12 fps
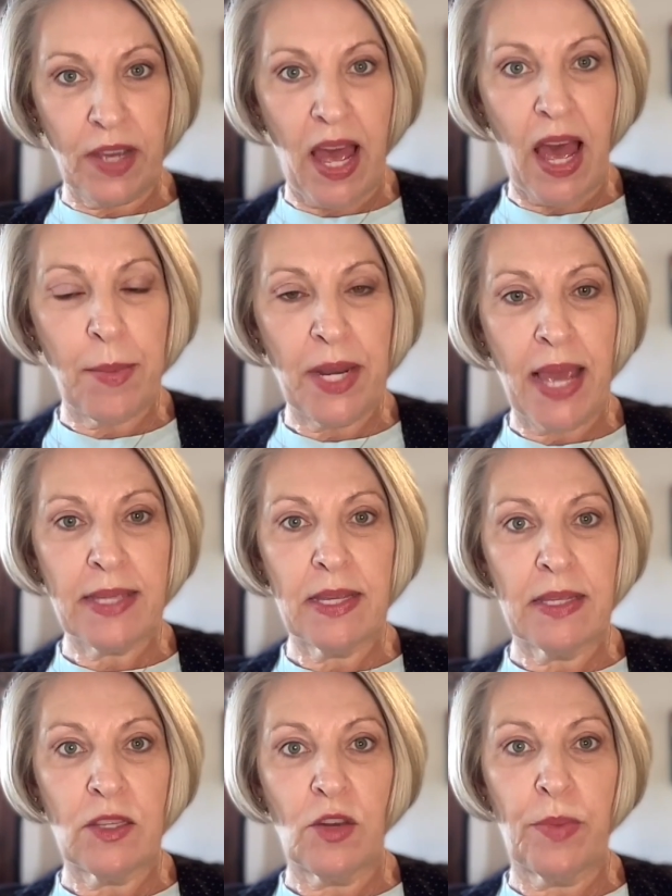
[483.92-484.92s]
the carbon
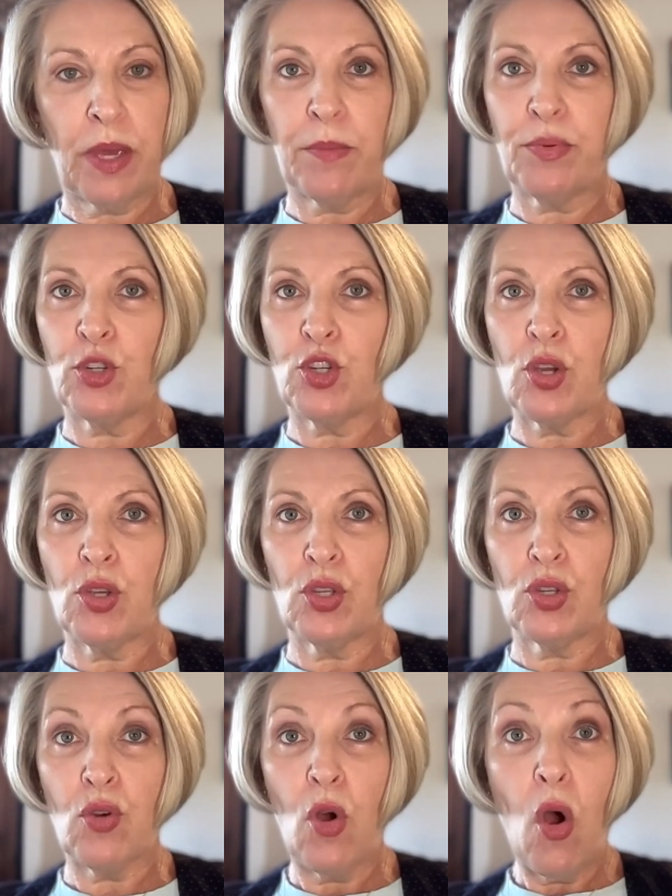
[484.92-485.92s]
assets that are being
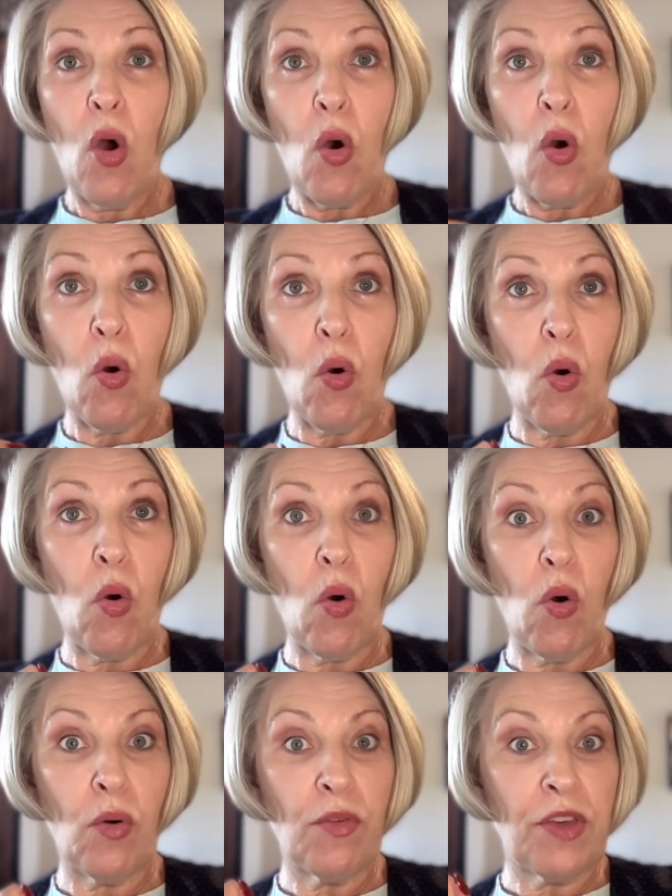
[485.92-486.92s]
produced
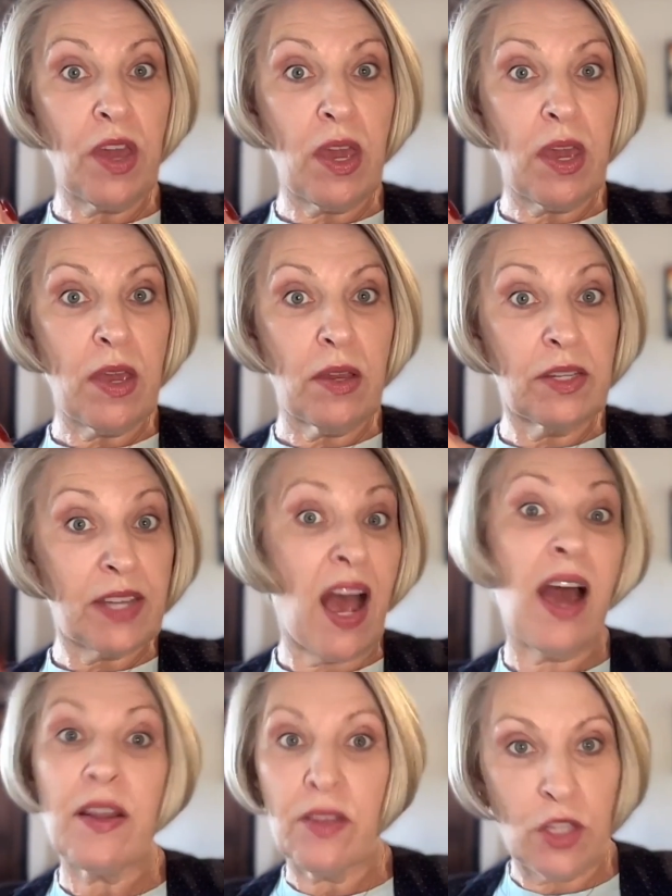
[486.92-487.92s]
or the
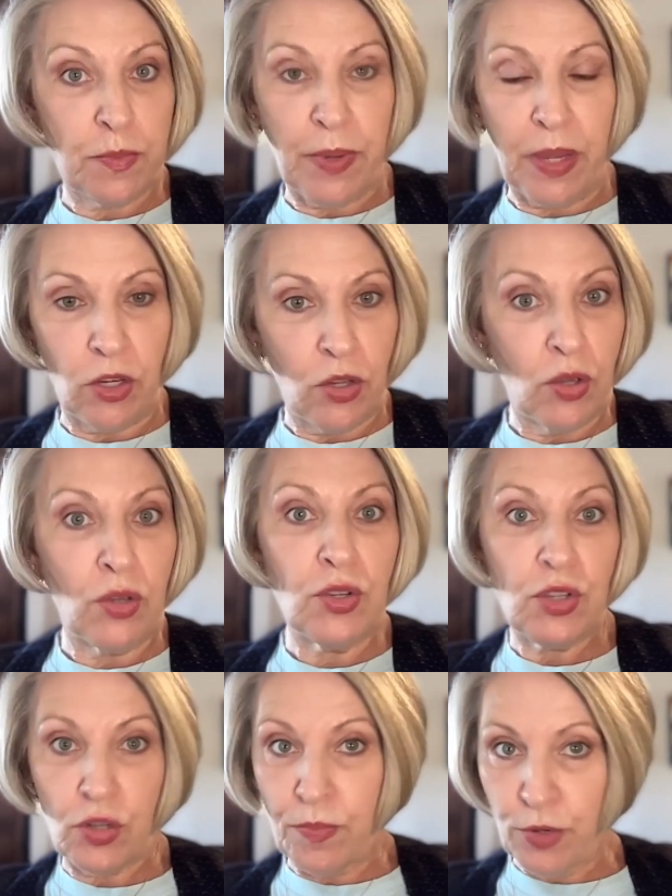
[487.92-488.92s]
data that's been
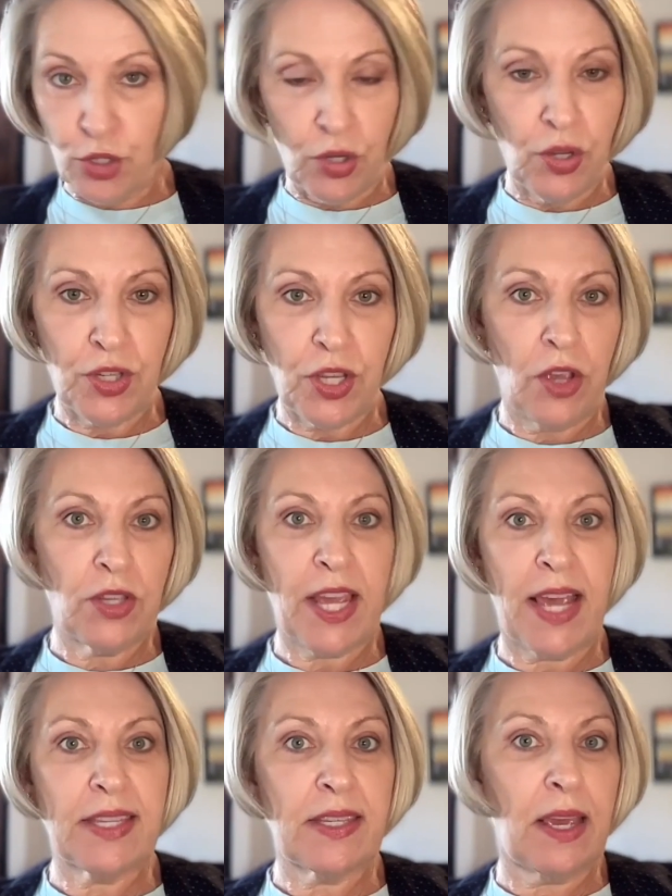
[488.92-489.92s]
used to produce those
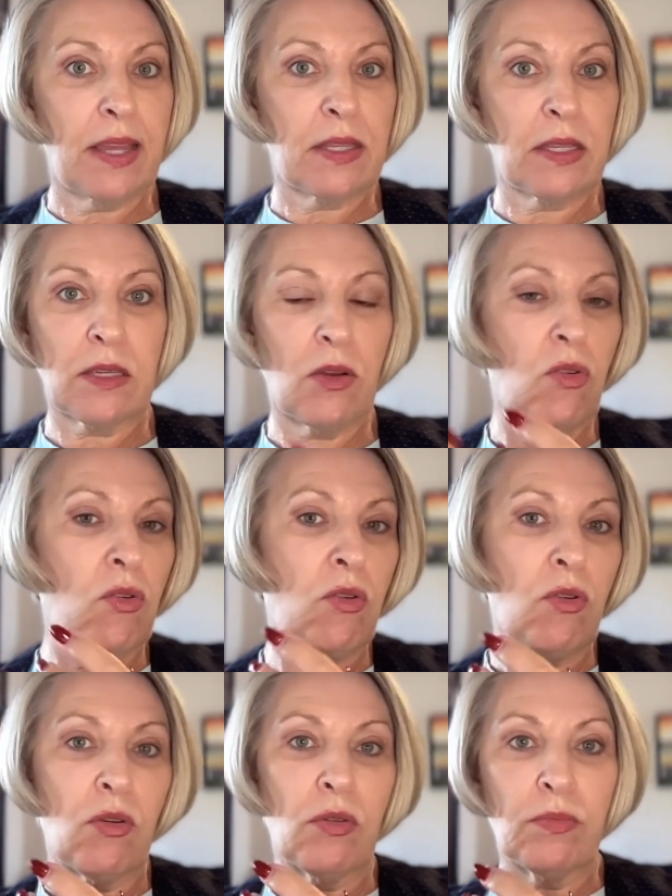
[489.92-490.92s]
assets,
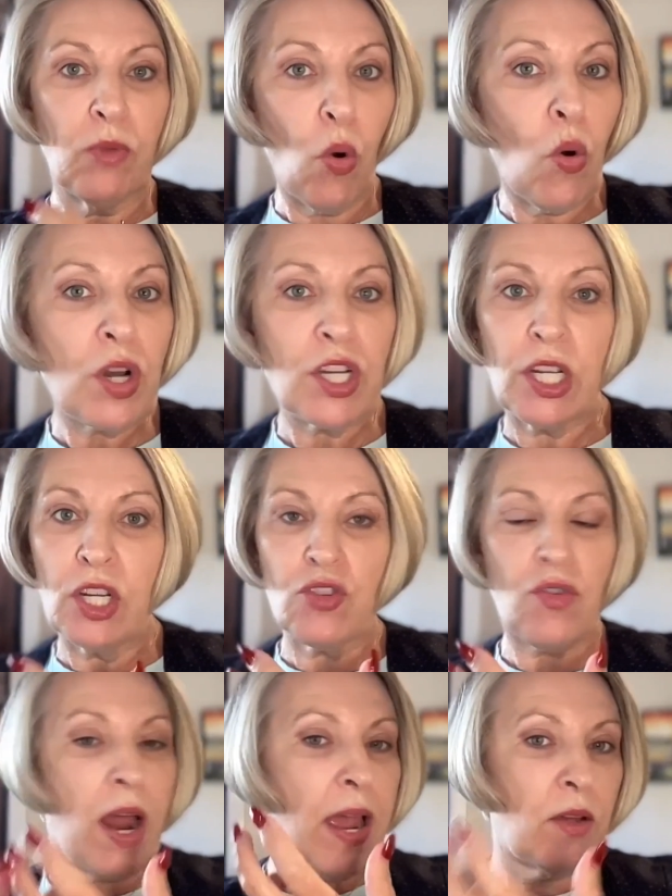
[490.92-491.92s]
or auditing
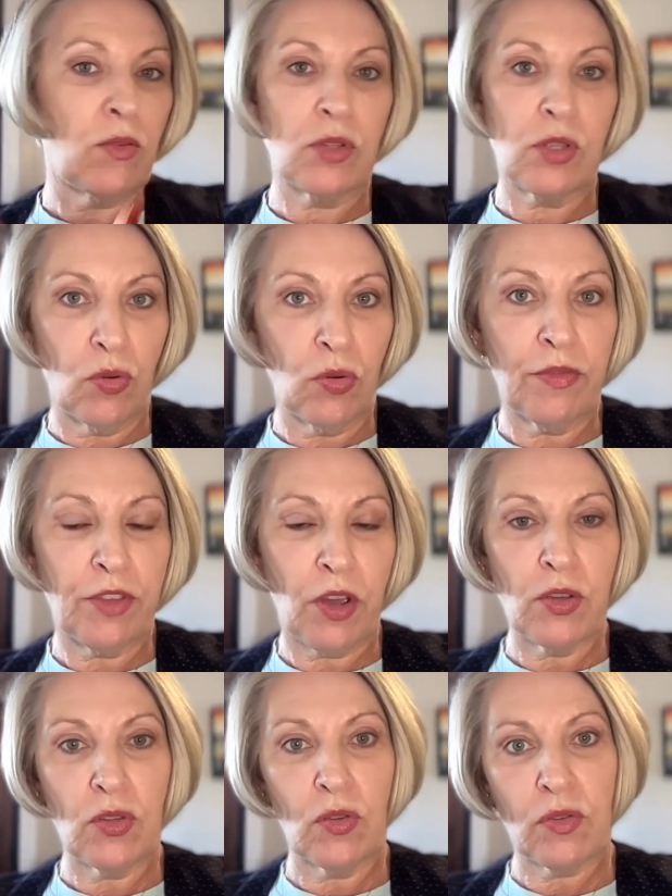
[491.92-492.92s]
trails and all of
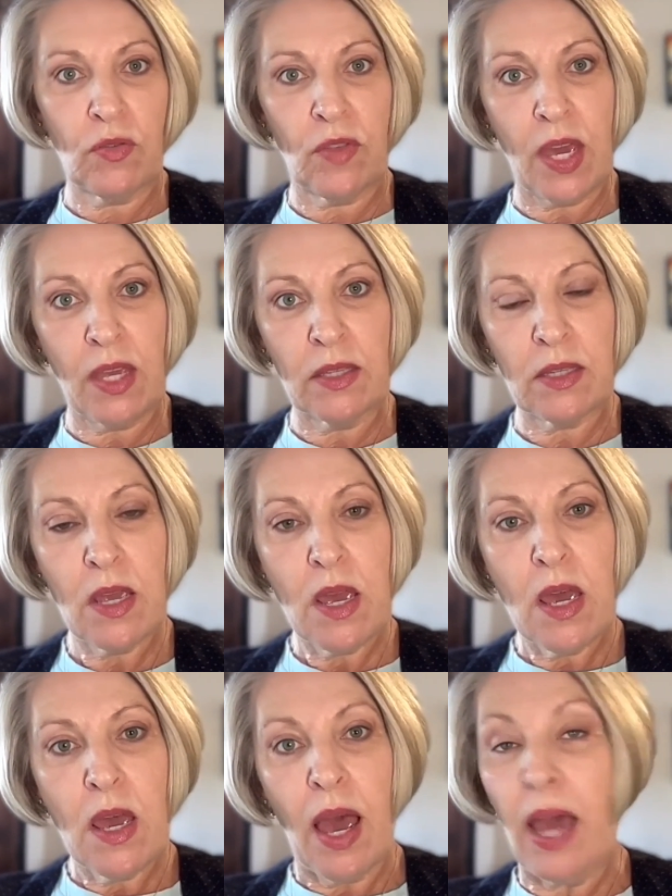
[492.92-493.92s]
those sorts of things,
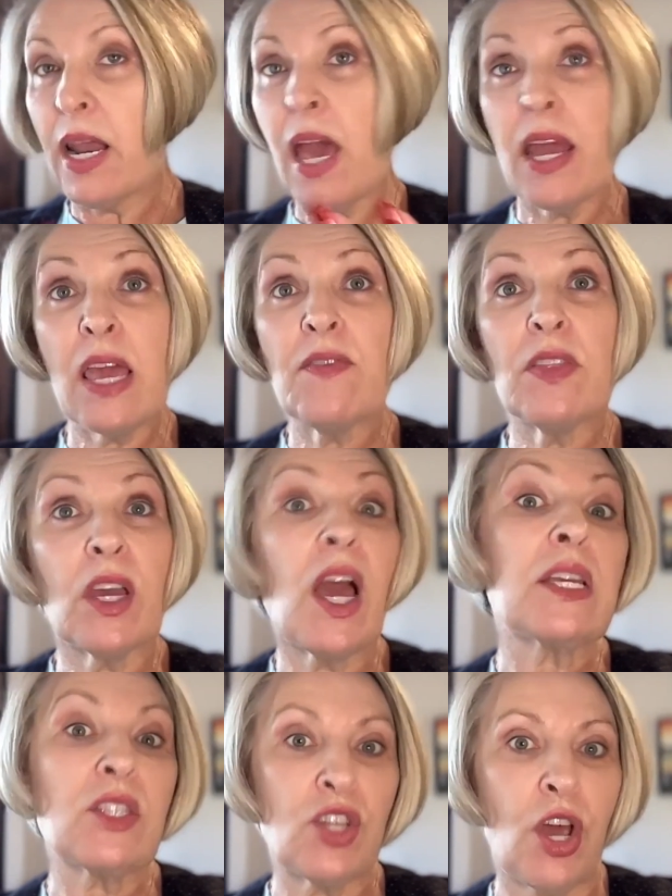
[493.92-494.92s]
and even the
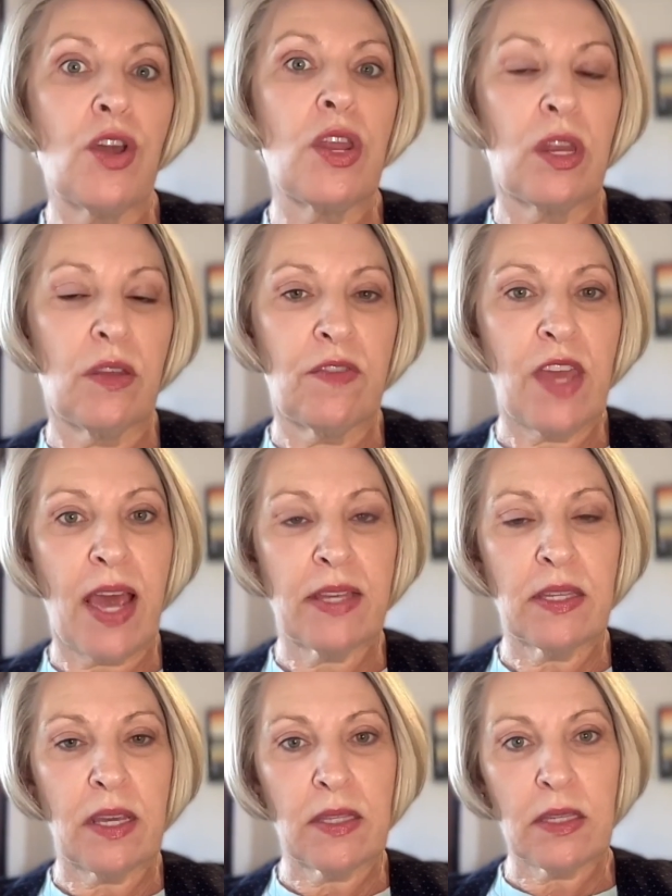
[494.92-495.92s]
custodian of the
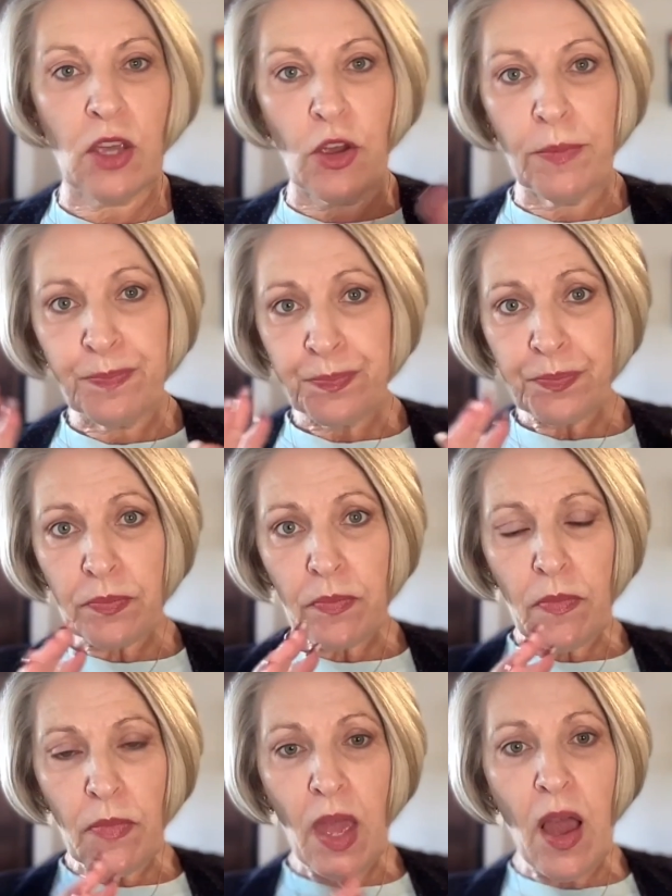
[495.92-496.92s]
assets. So
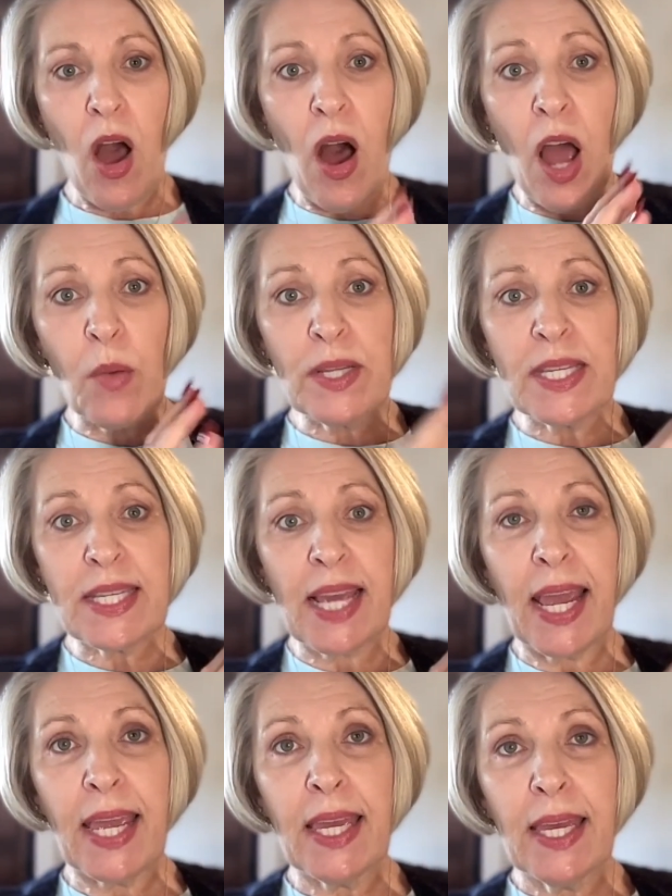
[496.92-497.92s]
I would
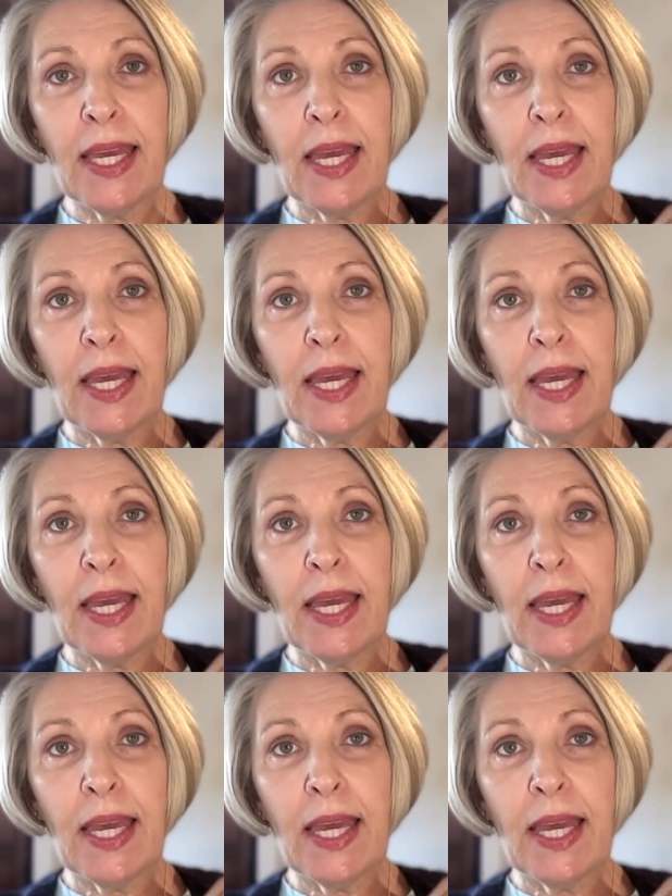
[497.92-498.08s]
say,